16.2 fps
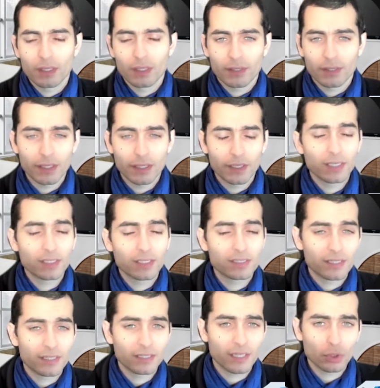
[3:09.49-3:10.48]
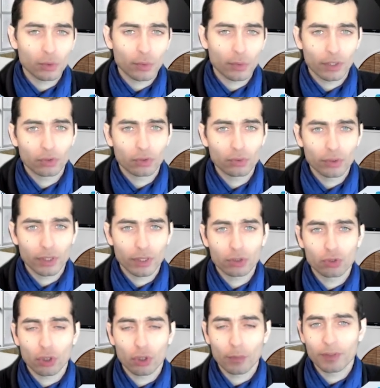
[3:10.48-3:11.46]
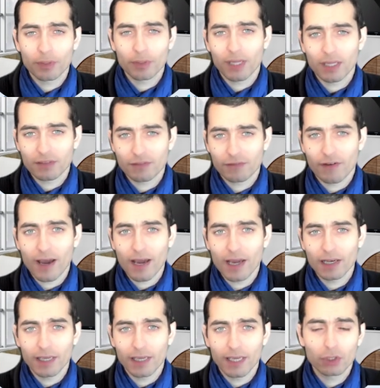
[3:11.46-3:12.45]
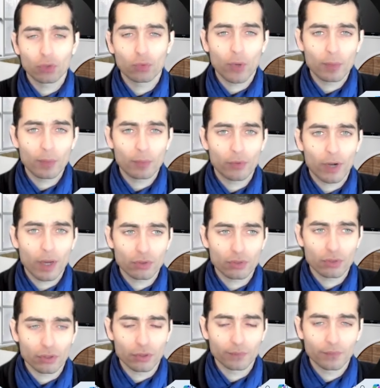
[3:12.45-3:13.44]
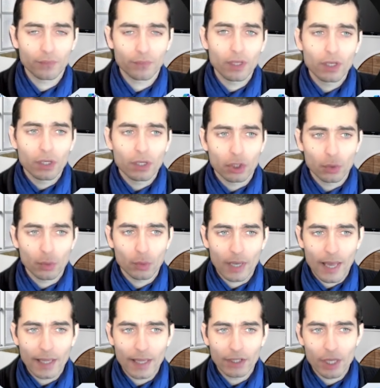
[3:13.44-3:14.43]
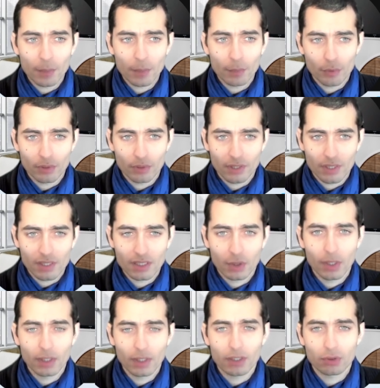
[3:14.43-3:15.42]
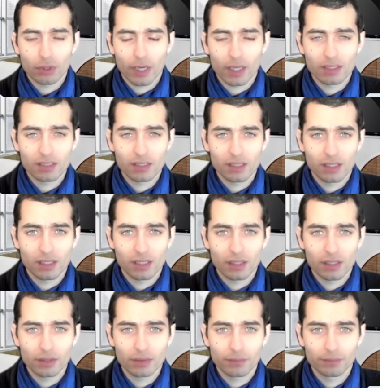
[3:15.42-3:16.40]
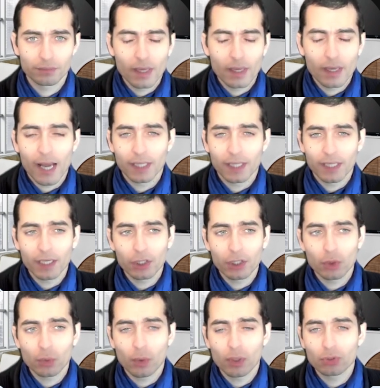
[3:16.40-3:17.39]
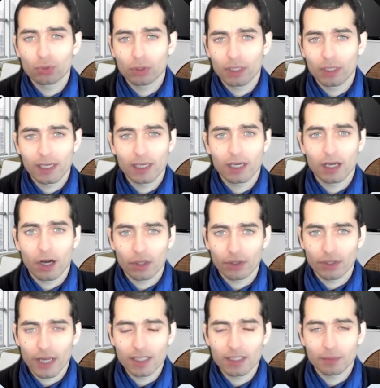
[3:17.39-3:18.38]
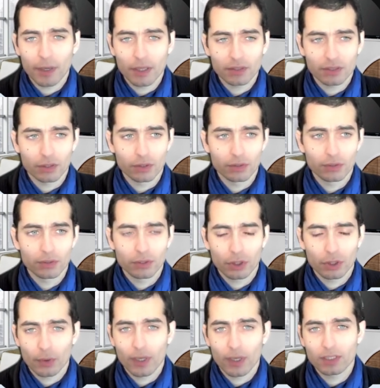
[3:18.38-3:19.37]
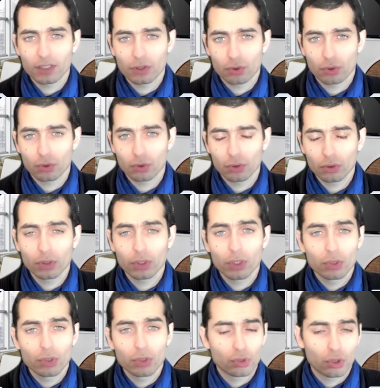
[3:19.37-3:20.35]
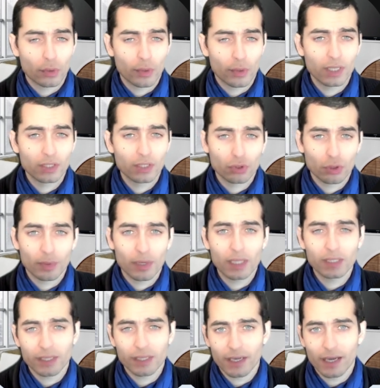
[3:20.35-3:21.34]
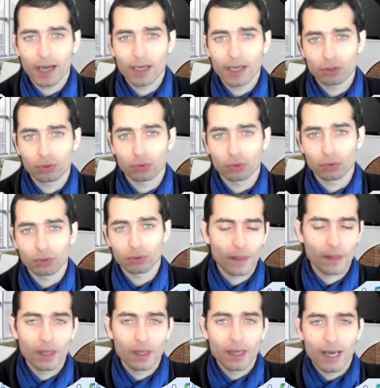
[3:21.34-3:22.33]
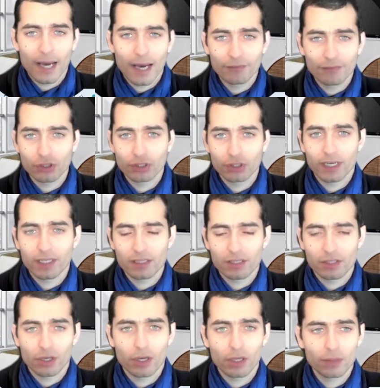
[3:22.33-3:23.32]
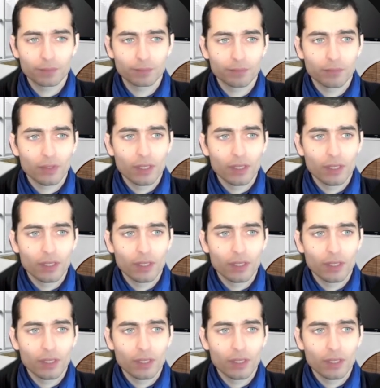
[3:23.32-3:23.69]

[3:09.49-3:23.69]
Then the next thing that you want to do is to open that file in your web browser. You will end up with this screen that you can see here, and then you want to click on that button, Create Tool, to create your Blend AI tool. After that is done,